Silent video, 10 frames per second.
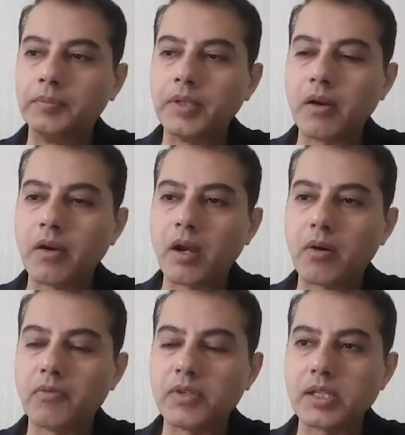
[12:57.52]
There
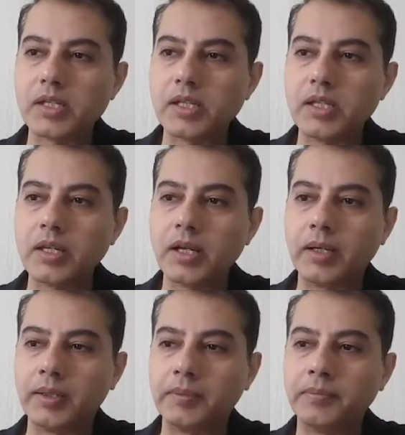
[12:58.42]
are obviously there
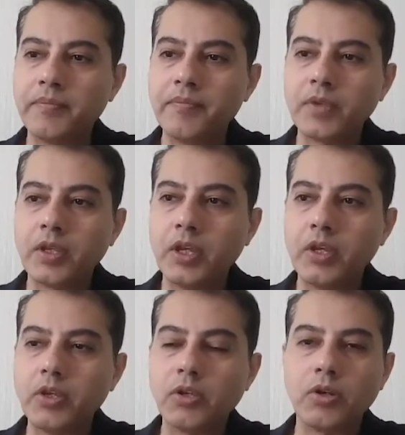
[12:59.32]
are
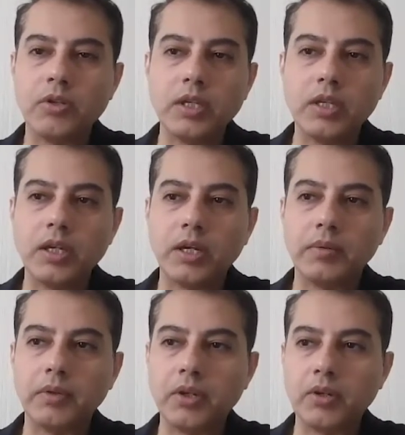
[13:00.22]

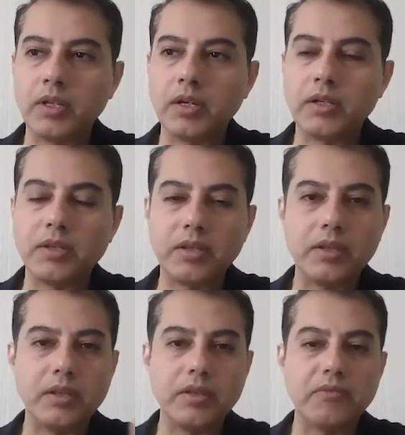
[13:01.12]

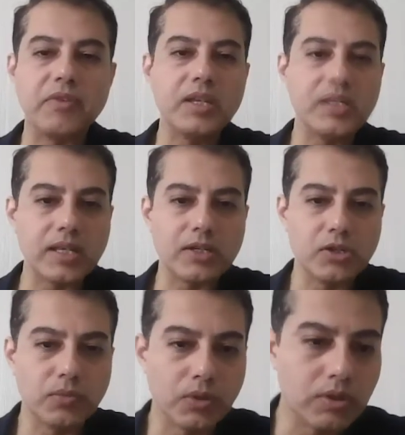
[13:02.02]
the fees that
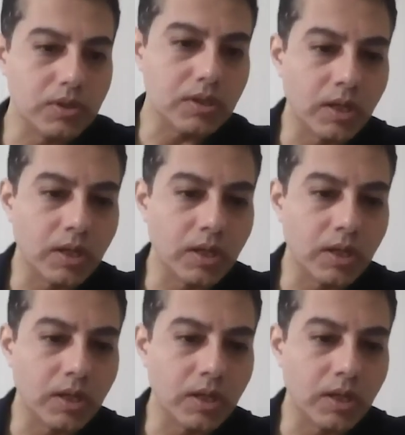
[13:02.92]
you would